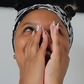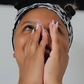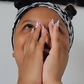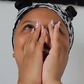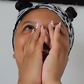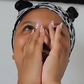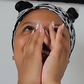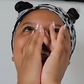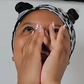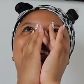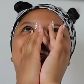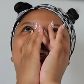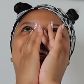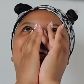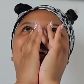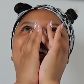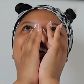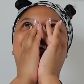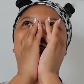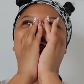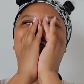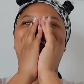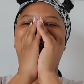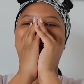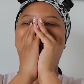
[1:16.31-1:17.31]
Lexus.
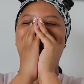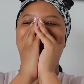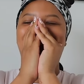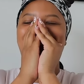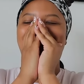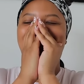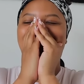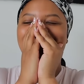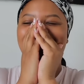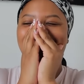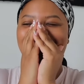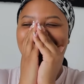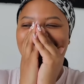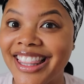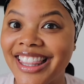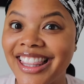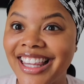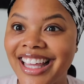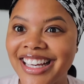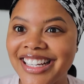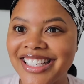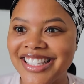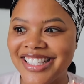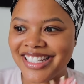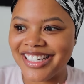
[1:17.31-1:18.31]

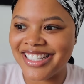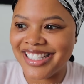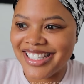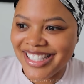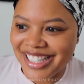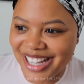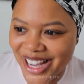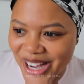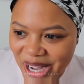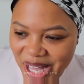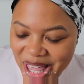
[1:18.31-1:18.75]
Lexus.